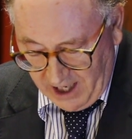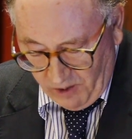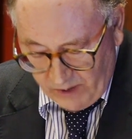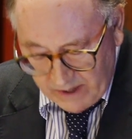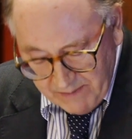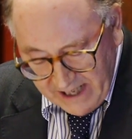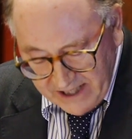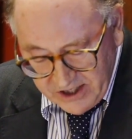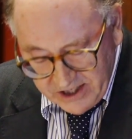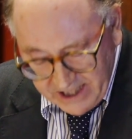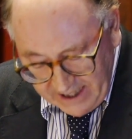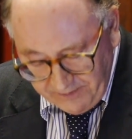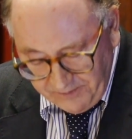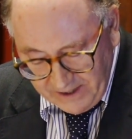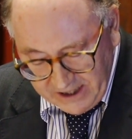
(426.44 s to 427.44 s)
we may
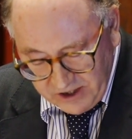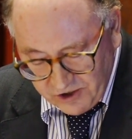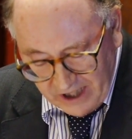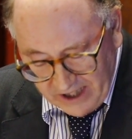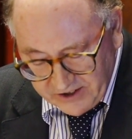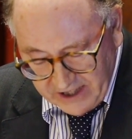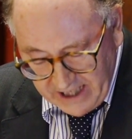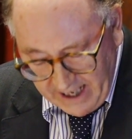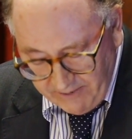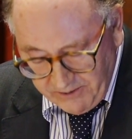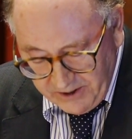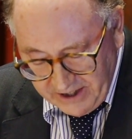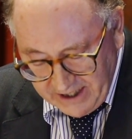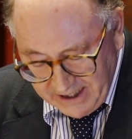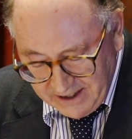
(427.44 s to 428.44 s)
safely trust
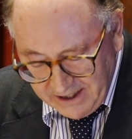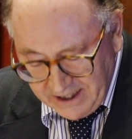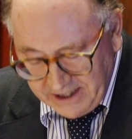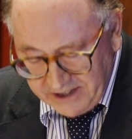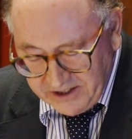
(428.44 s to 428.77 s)
everything